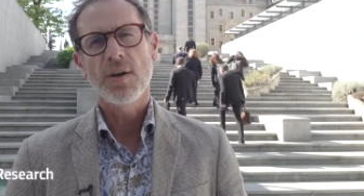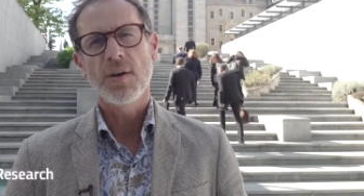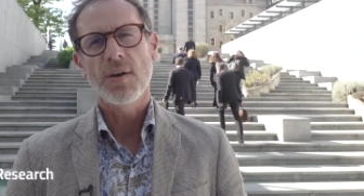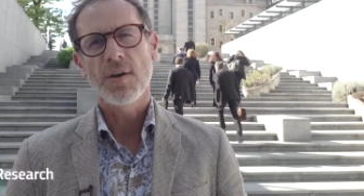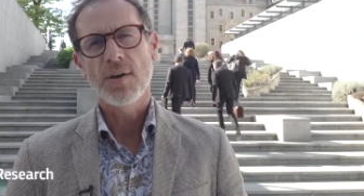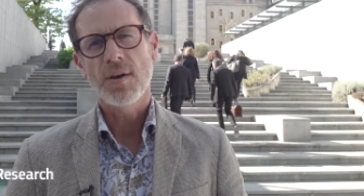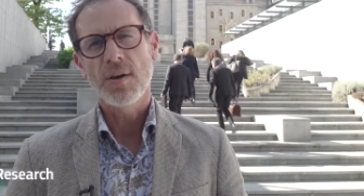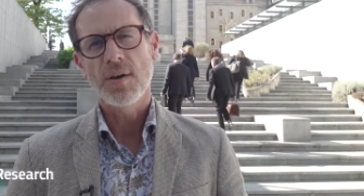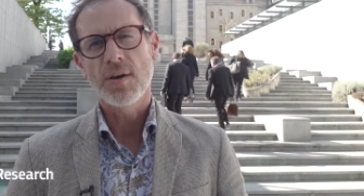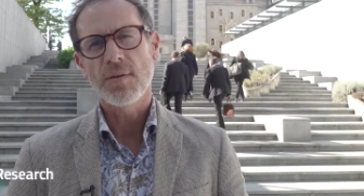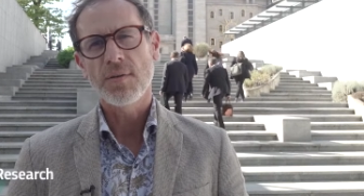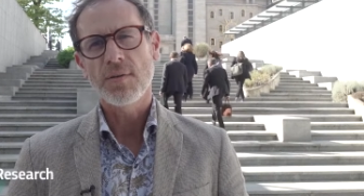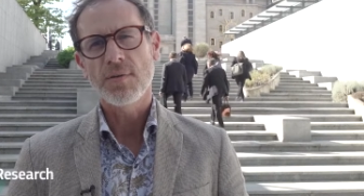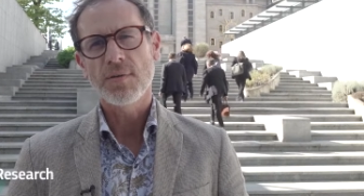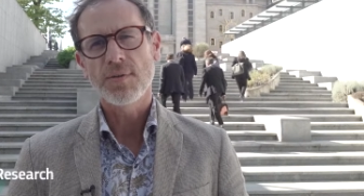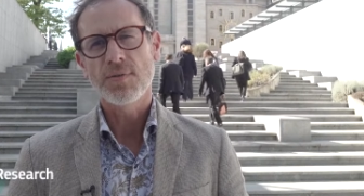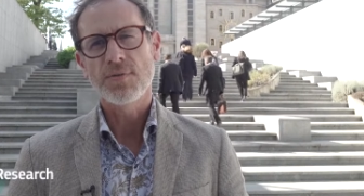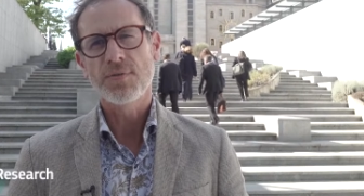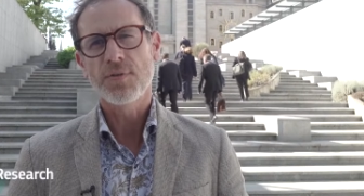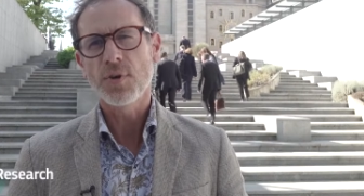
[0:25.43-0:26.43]
uh,
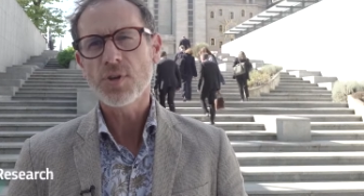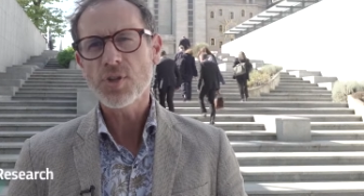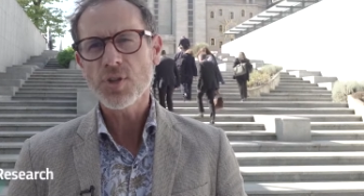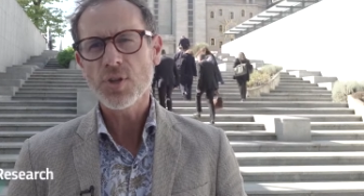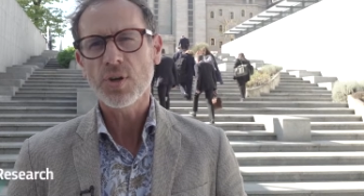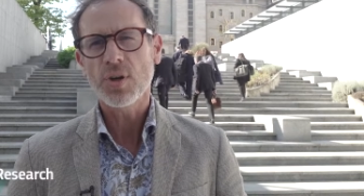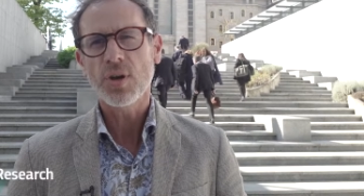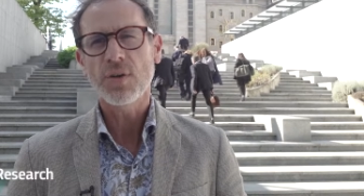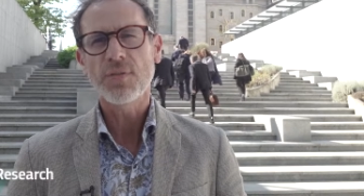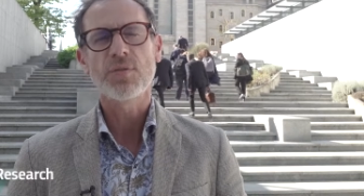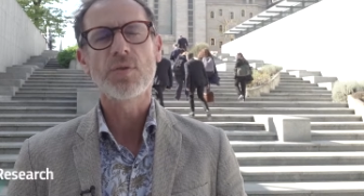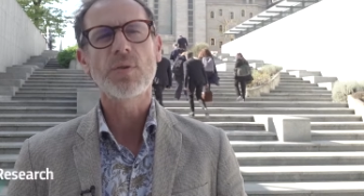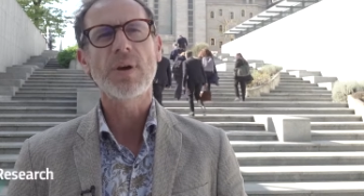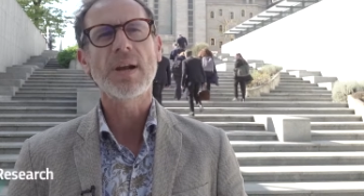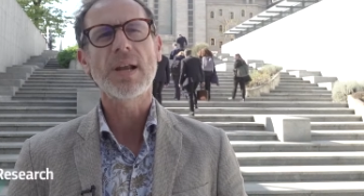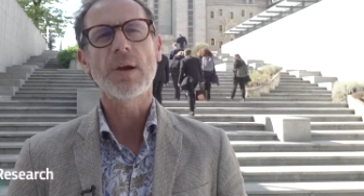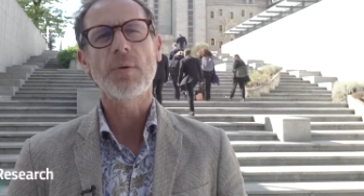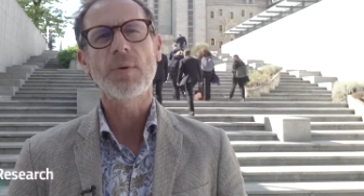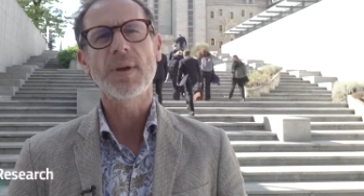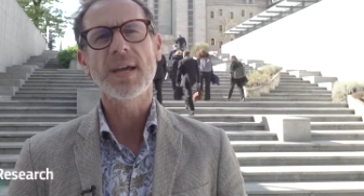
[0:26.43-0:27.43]
the future of
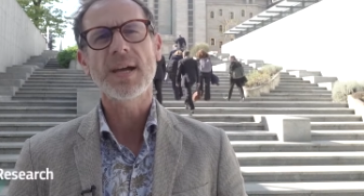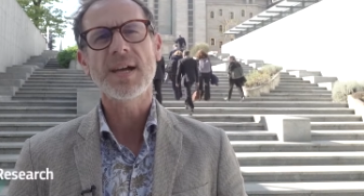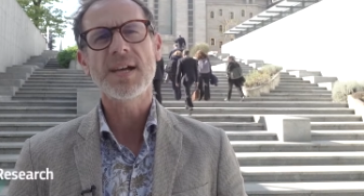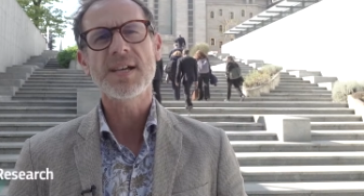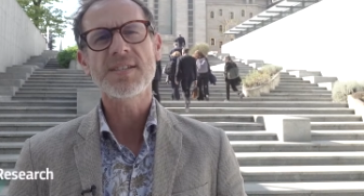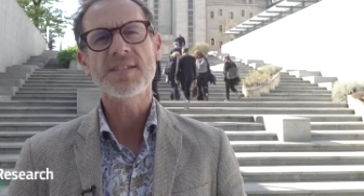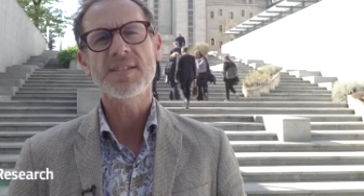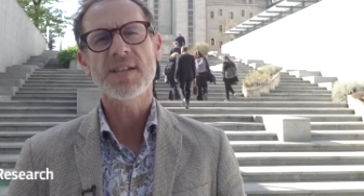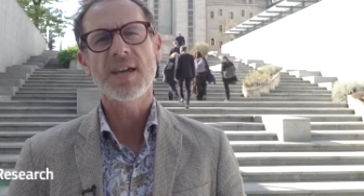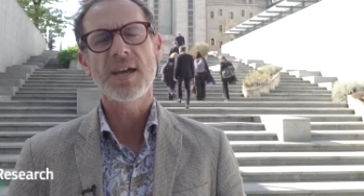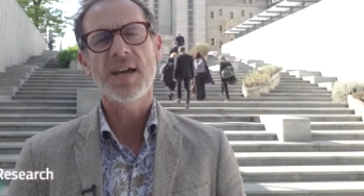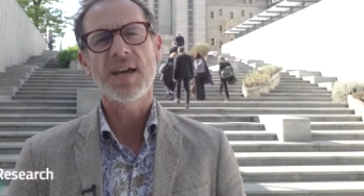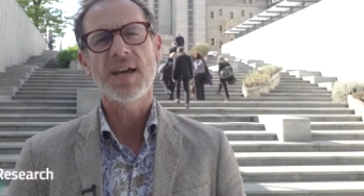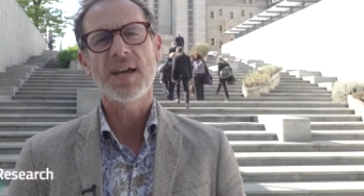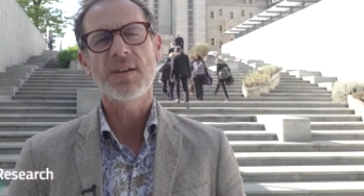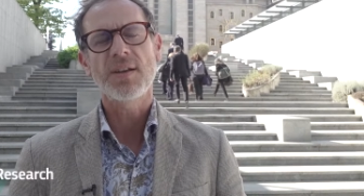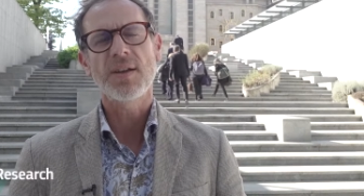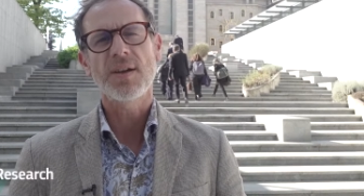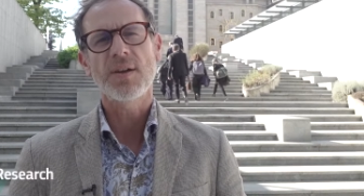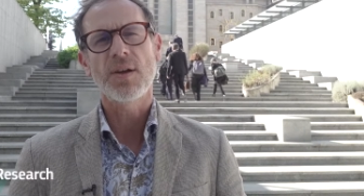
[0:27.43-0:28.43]
rural areas
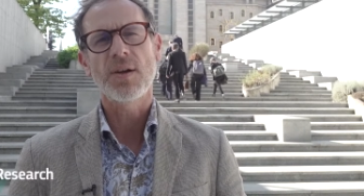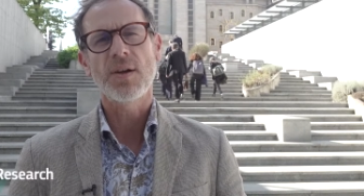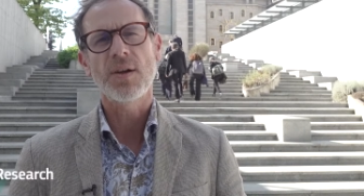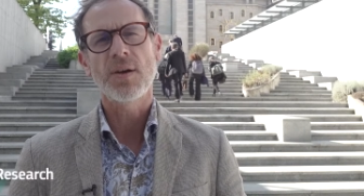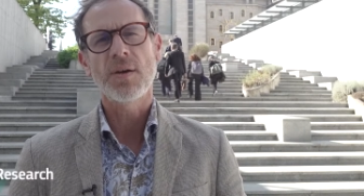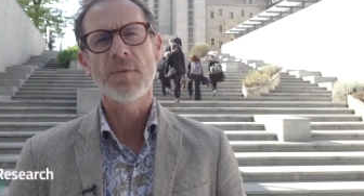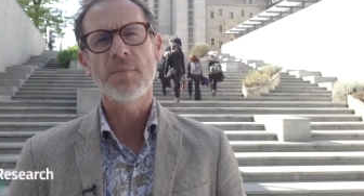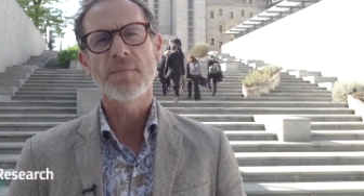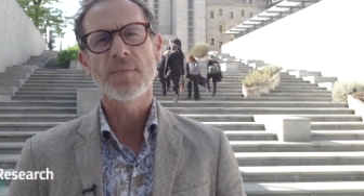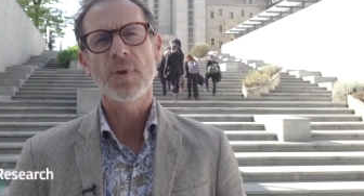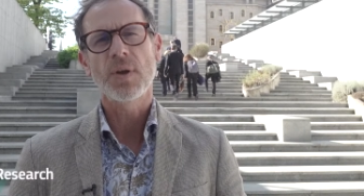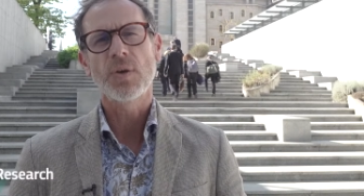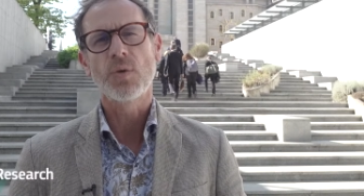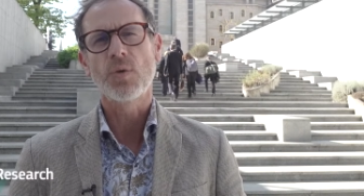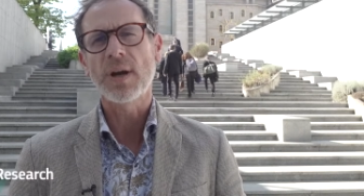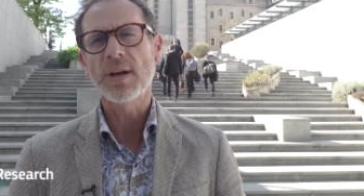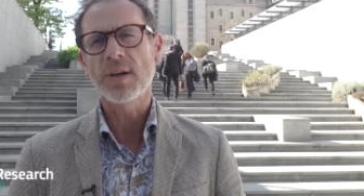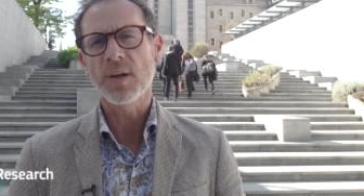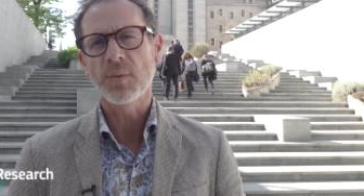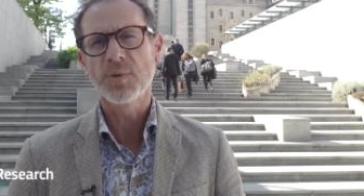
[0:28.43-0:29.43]
and uh,
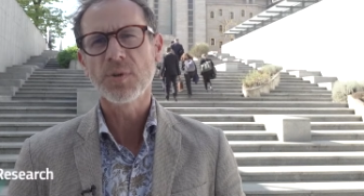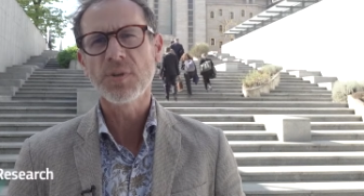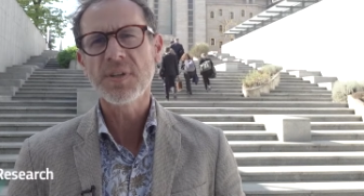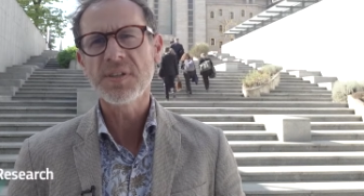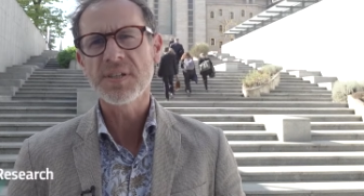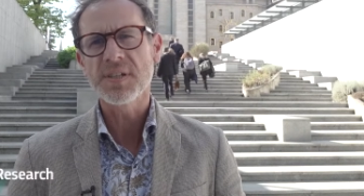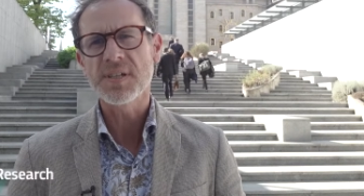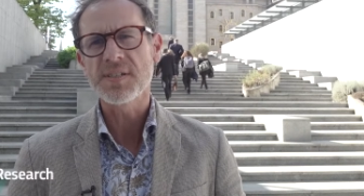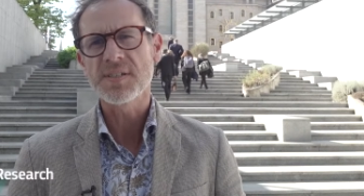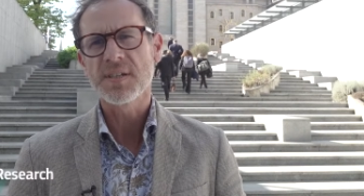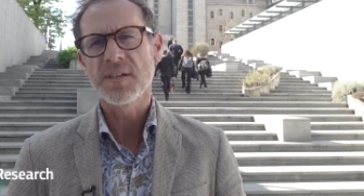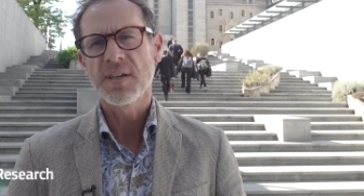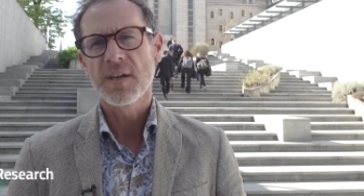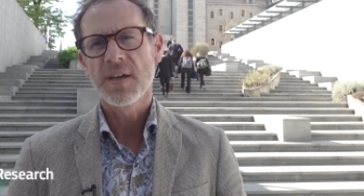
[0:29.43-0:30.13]
rural communities.